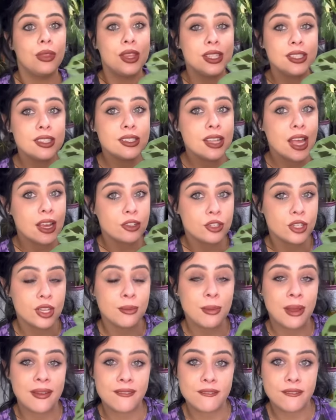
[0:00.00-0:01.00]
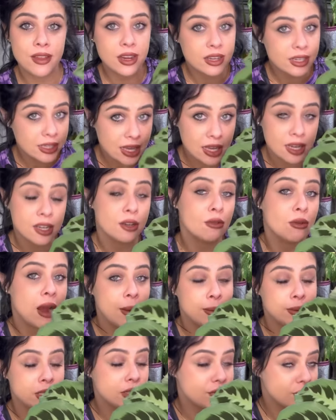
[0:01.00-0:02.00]
this is actually my variegated
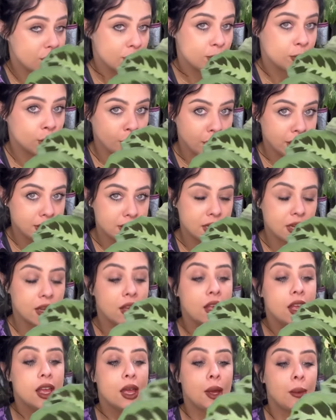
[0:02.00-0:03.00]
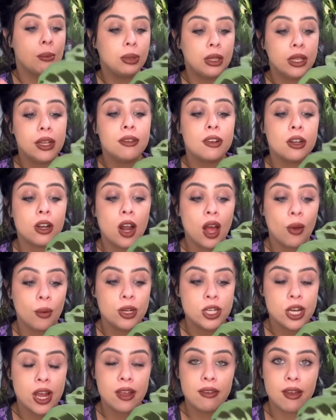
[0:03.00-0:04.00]
rabbit's foot Maranta, believe it or not,
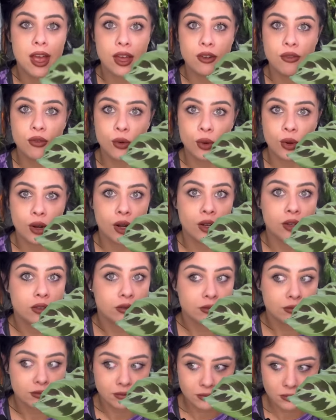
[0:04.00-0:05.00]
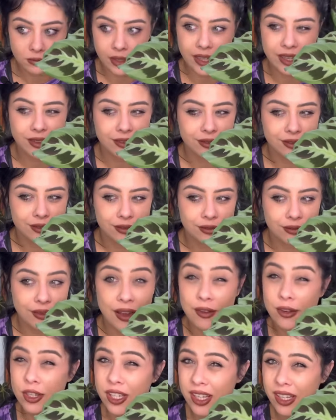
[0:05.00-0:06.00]
which I have had for like
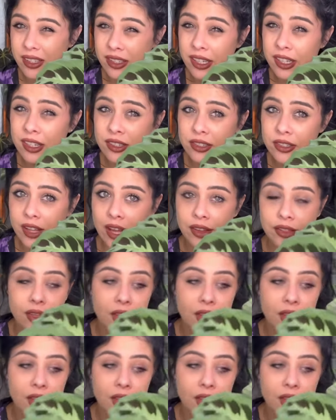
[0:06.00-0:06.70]
5 or 6 years, I